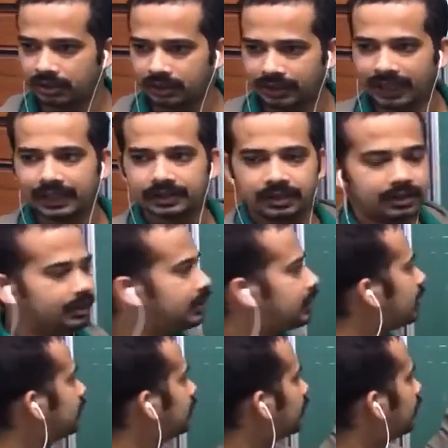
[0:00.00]
Like that, it
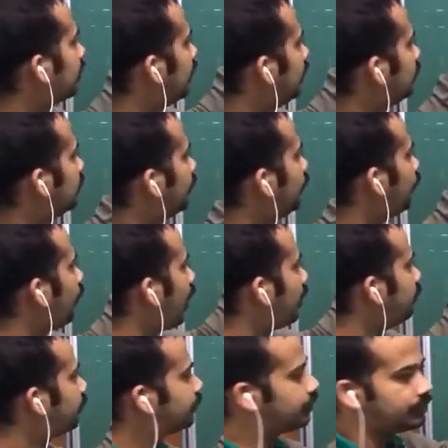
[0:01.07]
has a range of y
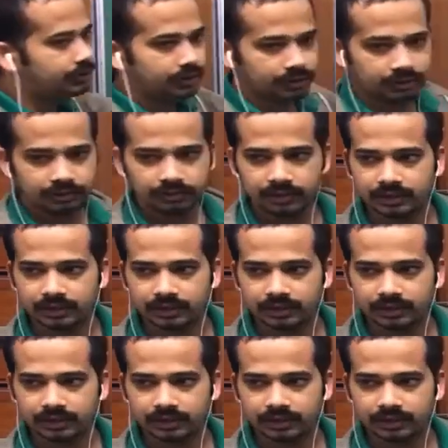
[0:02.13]
position.